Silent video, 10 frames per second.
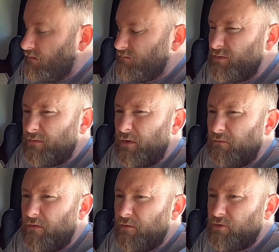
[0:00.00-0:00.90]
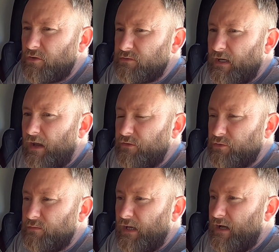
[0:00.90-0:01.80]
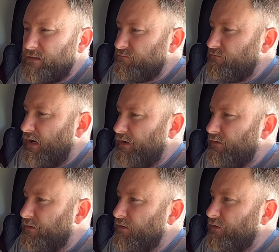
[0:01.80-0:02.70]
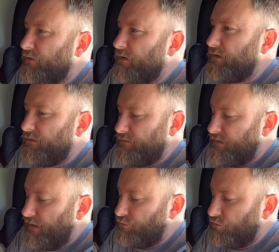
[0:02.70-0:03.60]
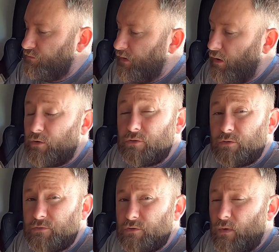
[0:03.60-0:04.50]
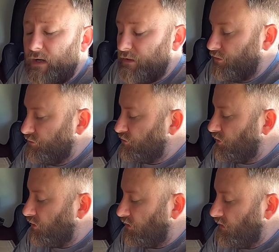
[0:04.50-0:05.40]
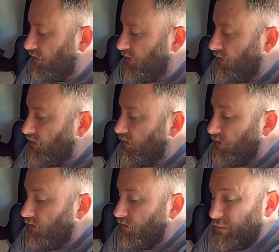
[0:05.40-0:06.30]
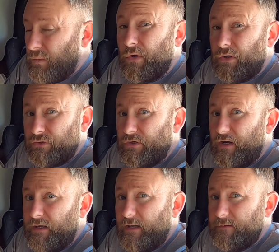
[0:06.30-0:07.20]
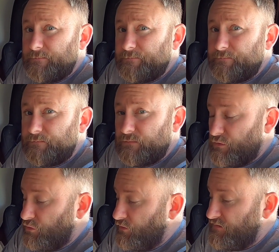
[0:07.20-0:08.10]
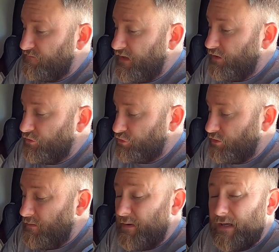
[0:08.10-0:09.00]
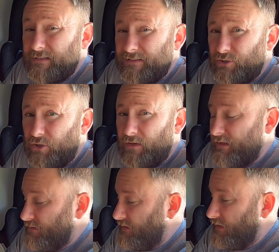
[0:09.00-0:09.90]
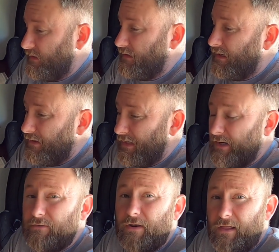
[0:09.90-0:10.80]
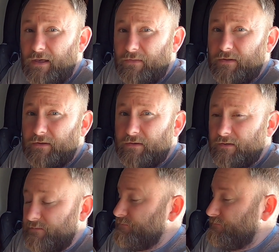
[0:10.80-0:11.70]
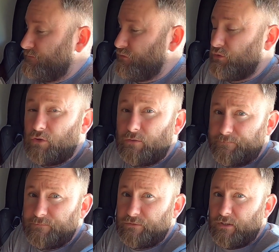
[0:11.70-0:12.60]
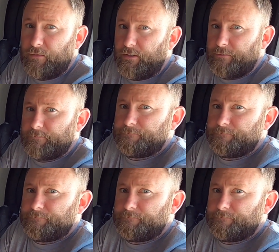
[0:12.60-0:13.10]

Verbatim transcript: there's a few reviews on site, and some guys reckon, you know, the actual power consumption is quite good, so we're going to try it. So this video is going to be basically installing this thing and getting rid of that thing. So see you in a minute.